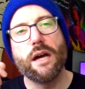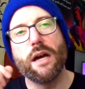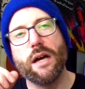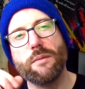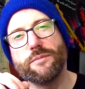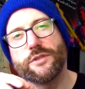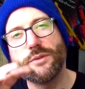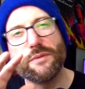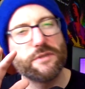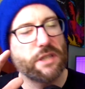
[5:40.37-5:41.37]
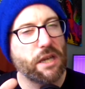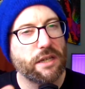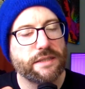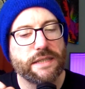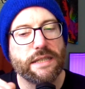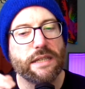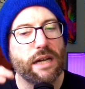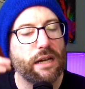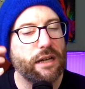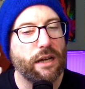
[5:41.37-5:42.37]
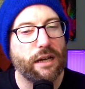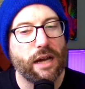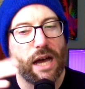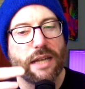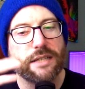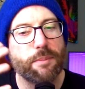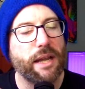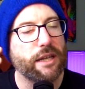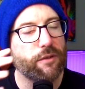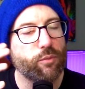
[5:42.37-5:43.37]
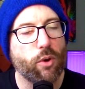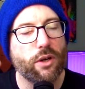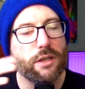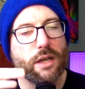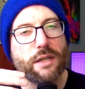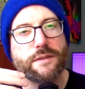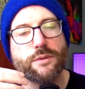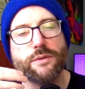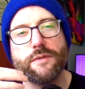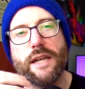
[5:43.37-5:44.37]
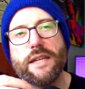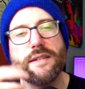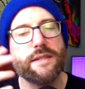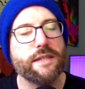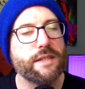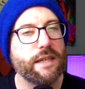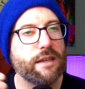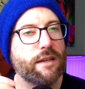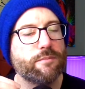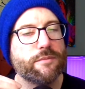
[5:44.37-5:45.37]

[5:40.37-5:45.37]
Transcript: sort of dirty underbelly of what sort of any city,